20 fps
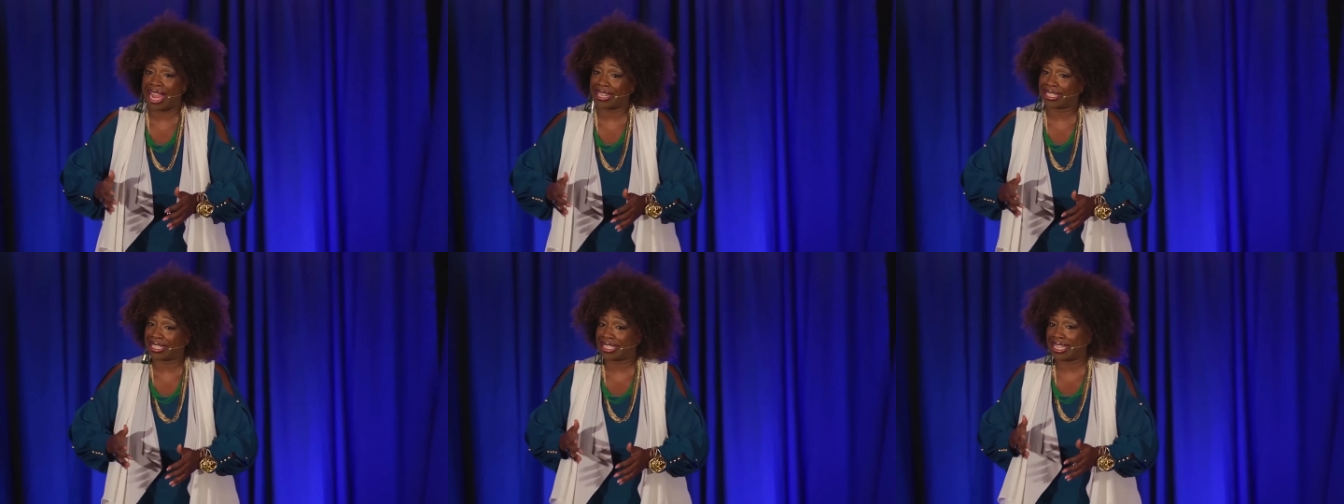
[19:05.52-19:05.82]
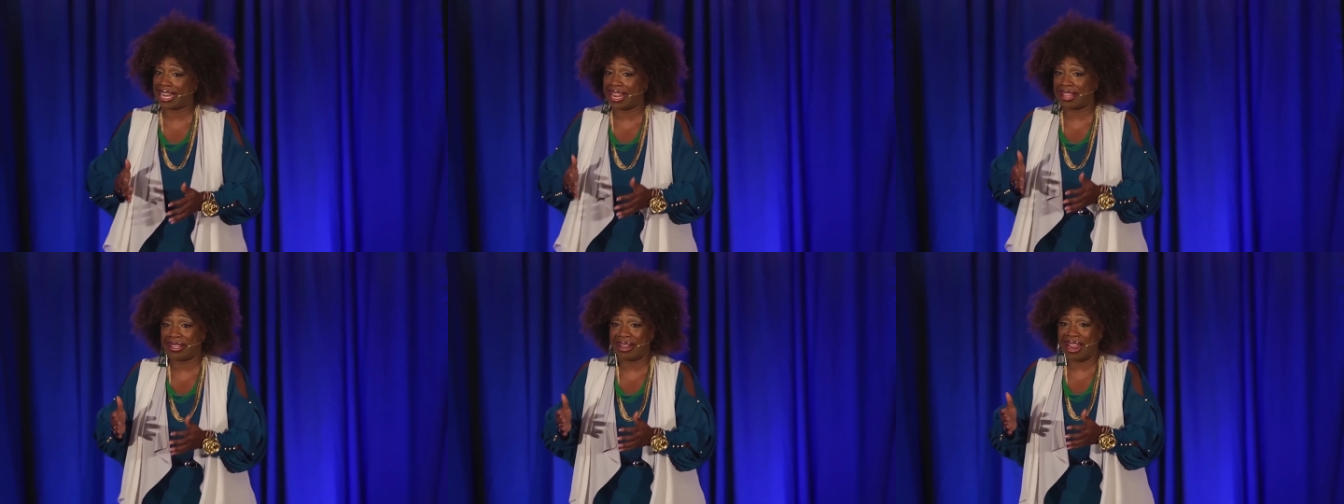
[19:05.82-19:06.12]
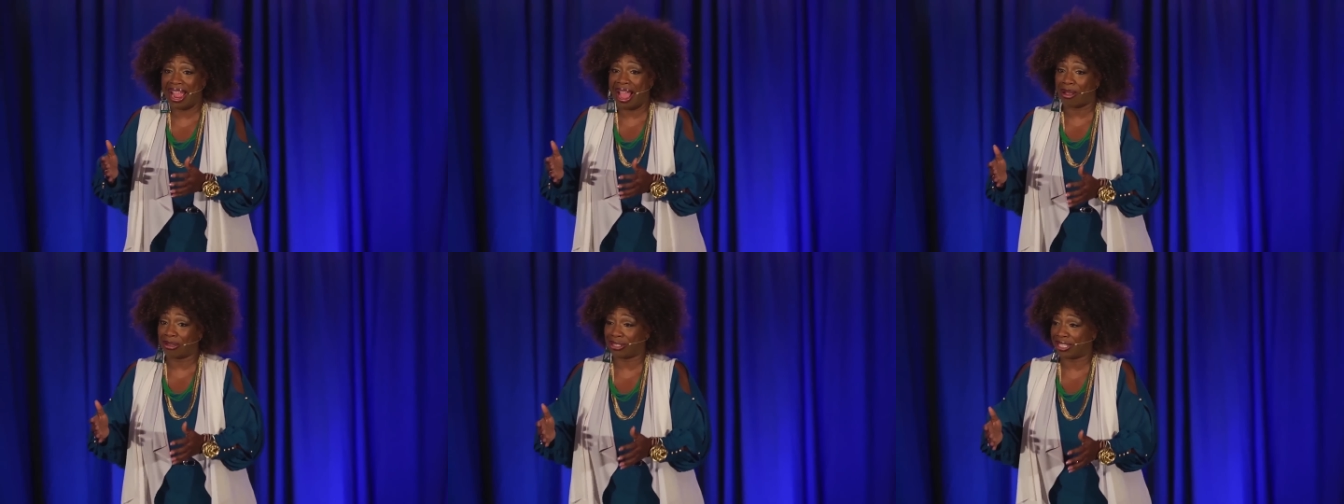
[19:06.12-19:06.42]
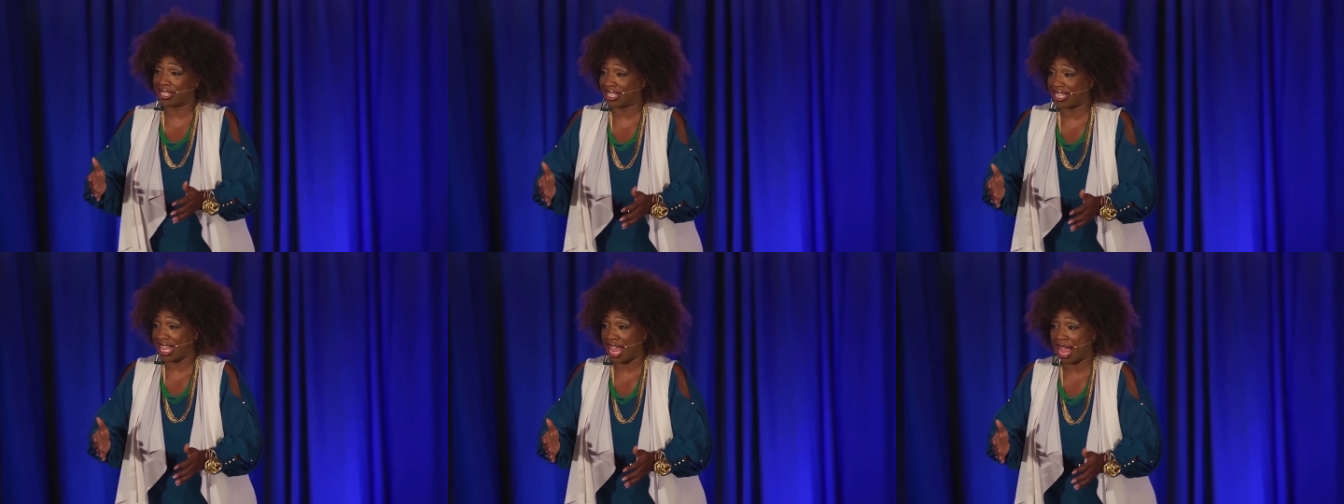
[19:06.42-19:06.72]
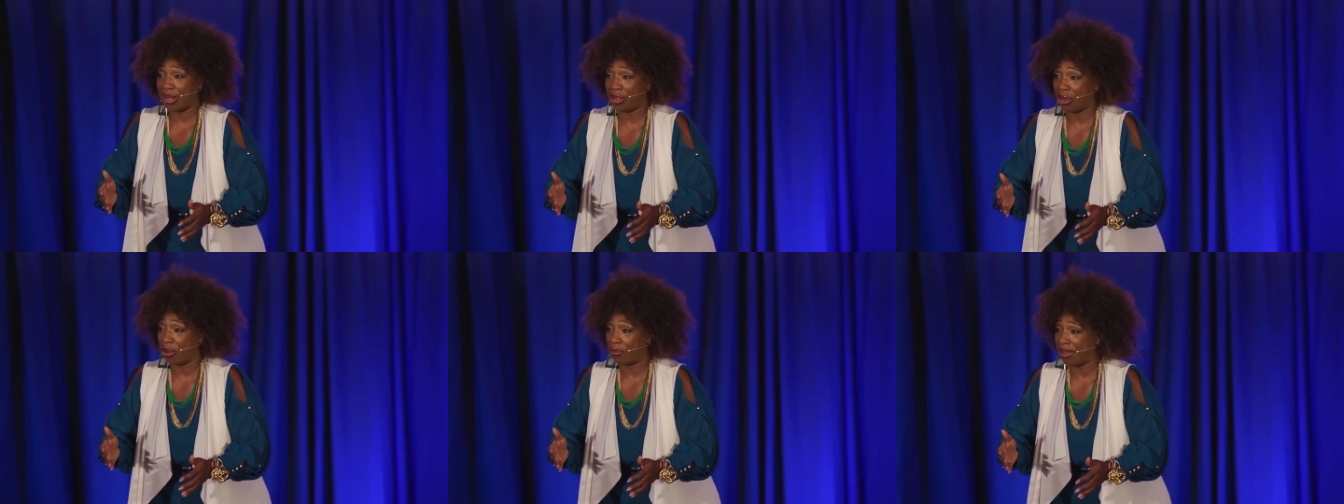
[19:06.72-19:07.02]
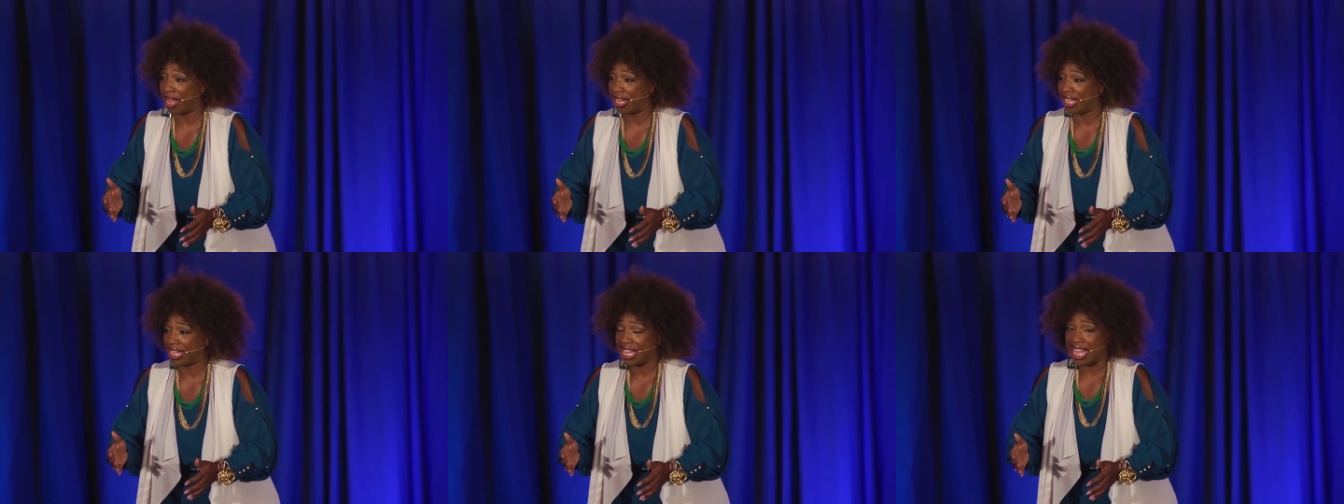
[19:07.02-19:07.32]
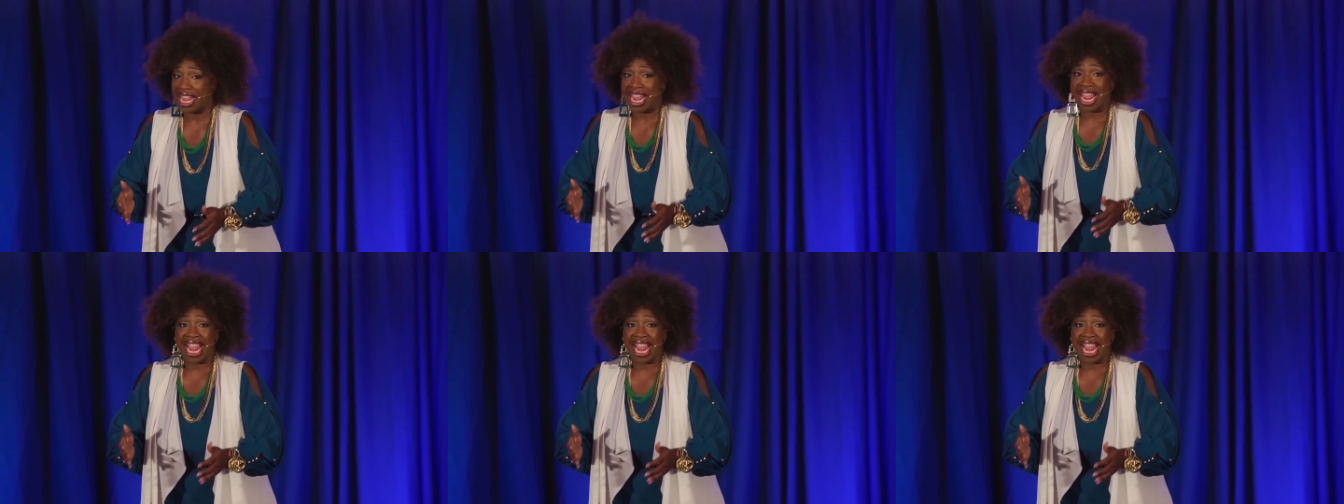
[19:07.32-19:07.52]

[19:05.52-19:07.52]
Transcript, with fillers: I had to stay in their houses because I had no money.